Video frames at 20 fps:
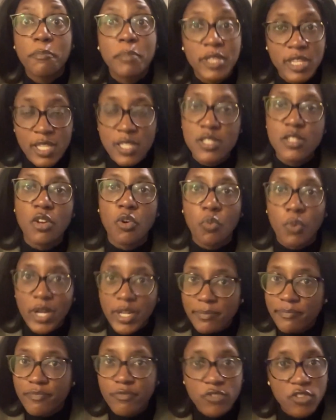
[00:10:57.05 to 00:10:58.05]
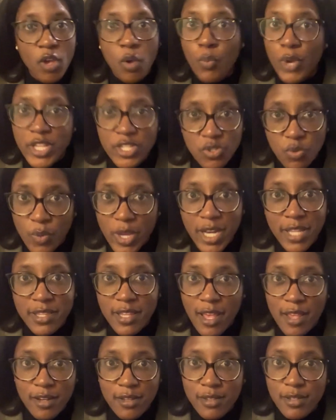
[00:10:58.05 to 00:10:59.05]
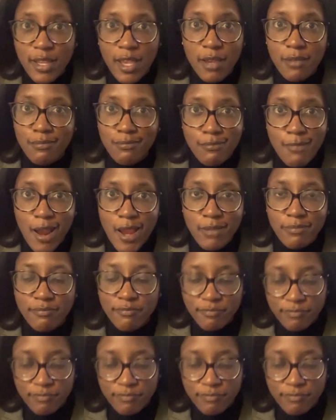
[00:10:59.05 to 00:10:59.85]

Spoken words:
but they still won. A win's a win at the end of the day, right?